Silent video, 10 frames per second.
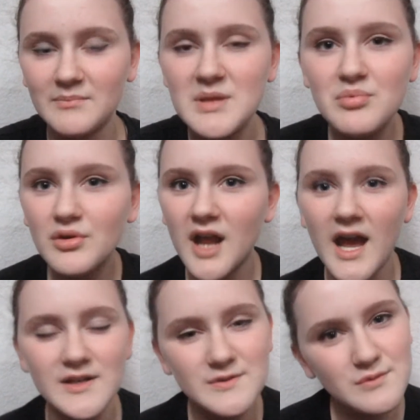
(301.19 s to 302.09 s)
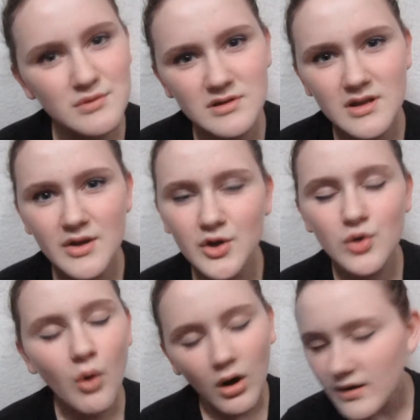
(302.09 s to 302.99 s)
People in high school?
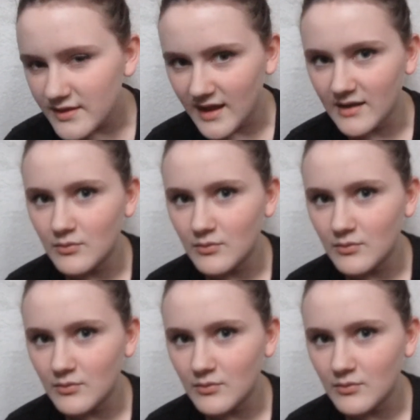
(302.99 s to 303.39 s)
Who are they?